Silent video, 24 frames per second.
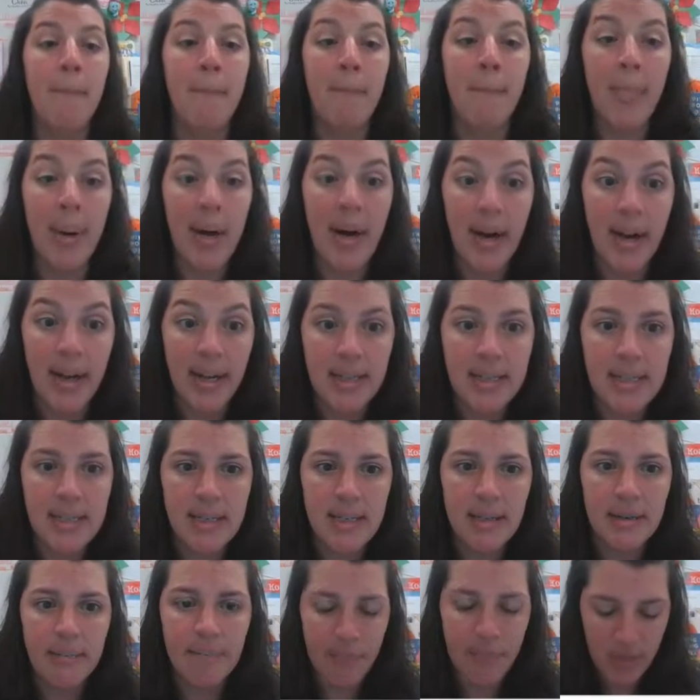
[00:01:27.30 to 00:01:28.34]

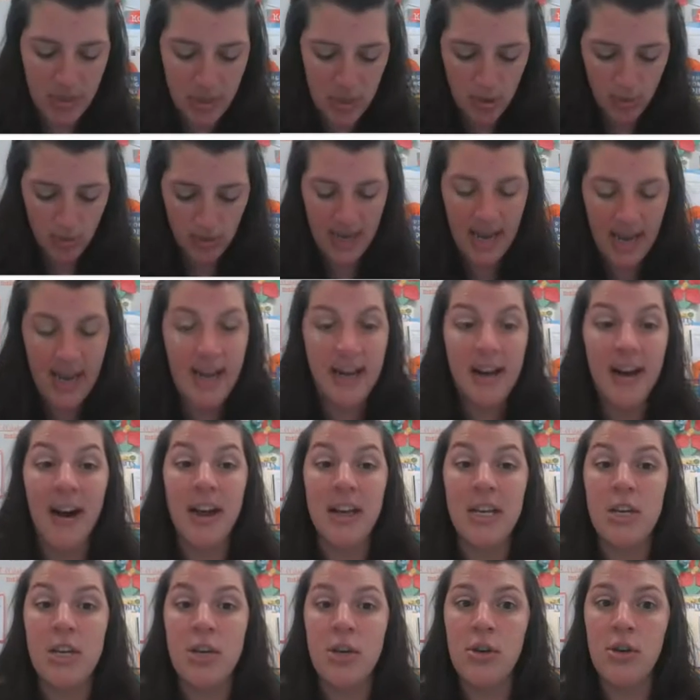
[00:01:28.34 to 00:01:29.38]
but you
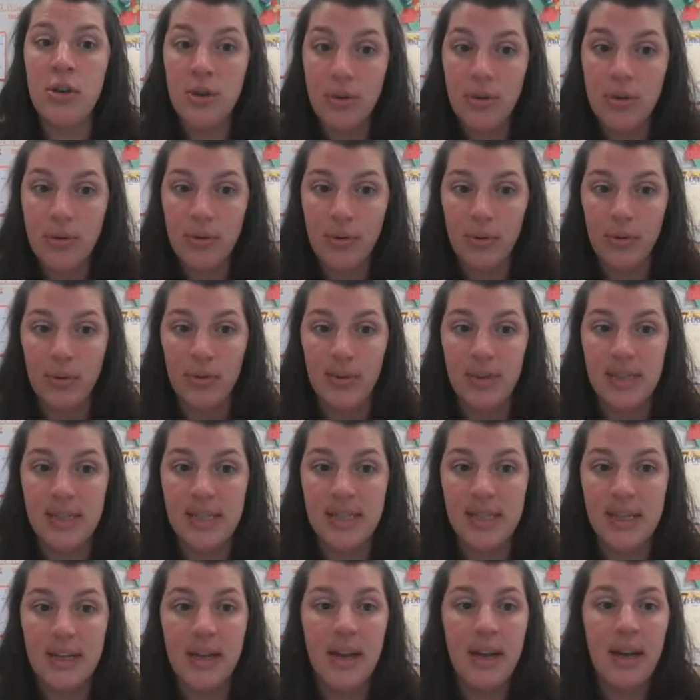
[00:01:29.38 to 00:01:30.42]
cannot
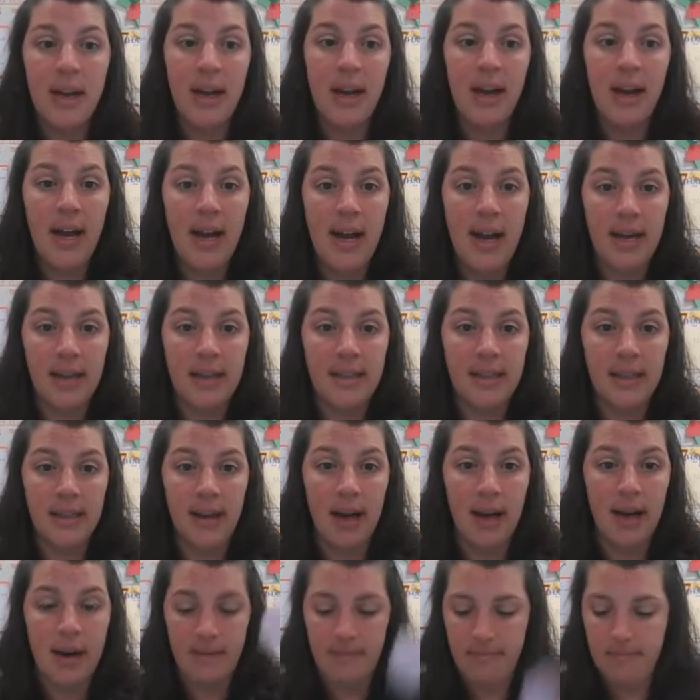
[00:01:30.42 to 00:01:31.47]
use a
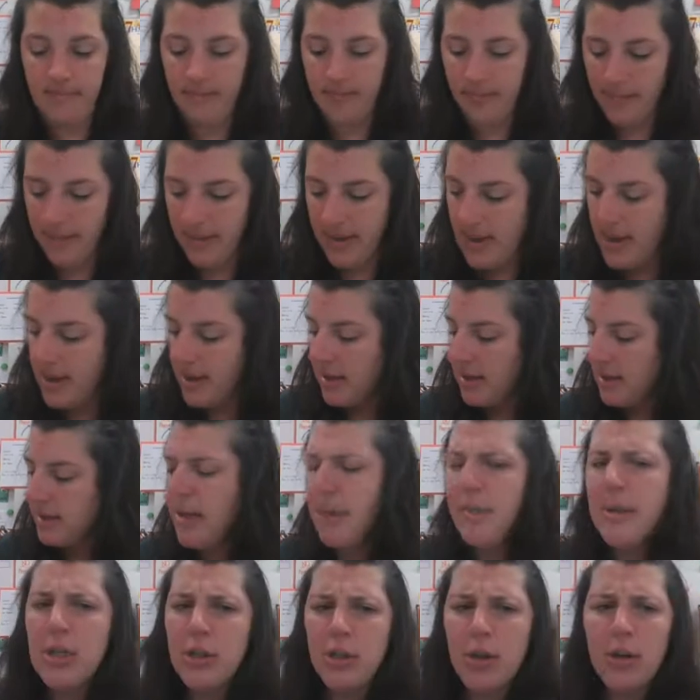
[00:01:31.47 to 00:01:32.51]
hexagon.
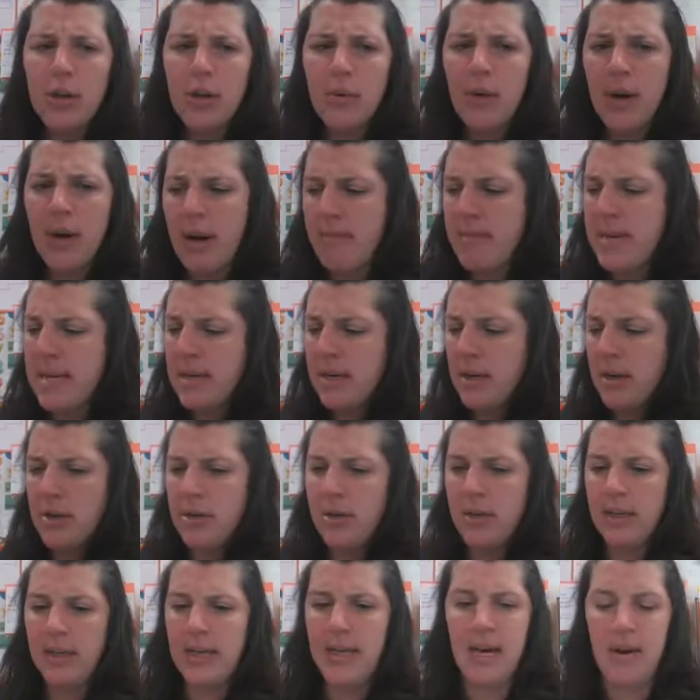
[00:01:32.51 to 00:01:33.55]
Let me show you what I mean under
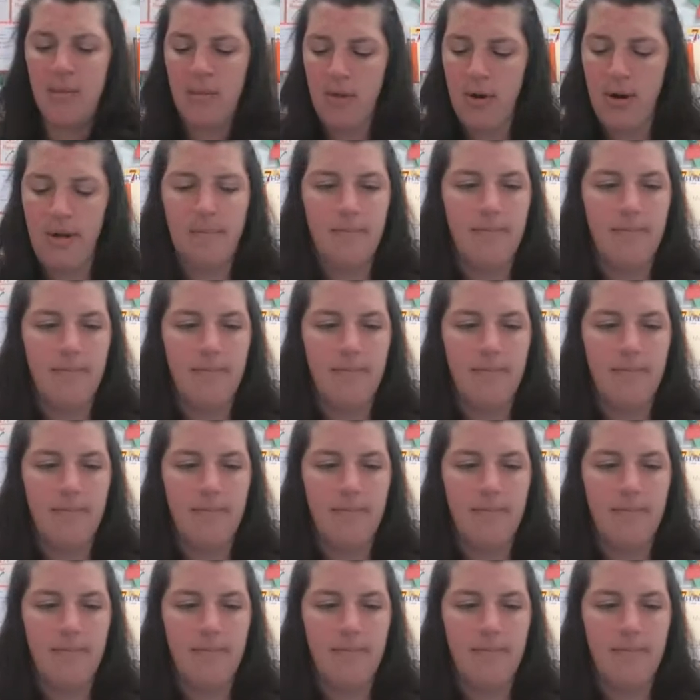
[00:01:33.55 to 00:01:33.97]
the camera.